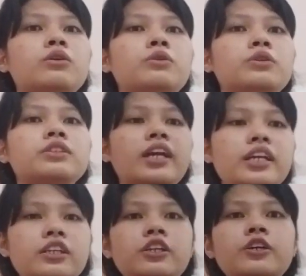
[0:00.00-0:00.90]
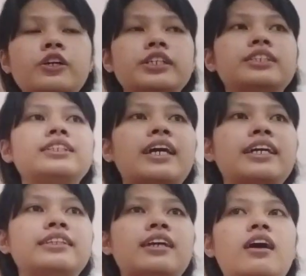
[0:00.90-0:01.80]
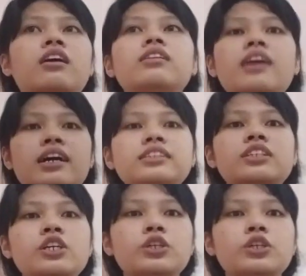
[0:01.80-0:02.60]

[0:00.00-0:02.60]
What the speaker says: container or inside the glass.